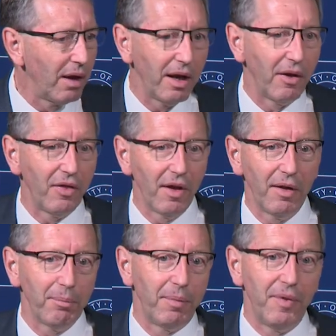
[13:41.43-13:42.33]
You know,
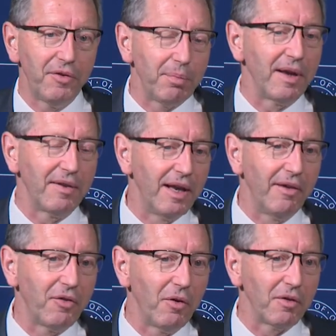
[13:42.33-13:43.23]
this makes it a
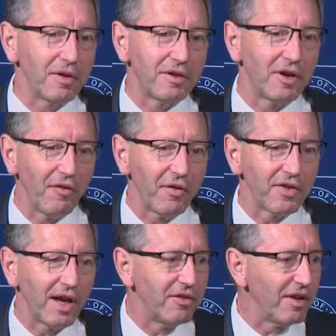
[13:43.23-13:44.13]
difficult
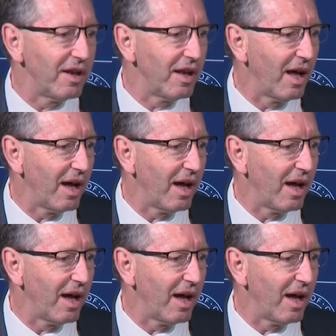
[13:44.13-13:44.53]
conversation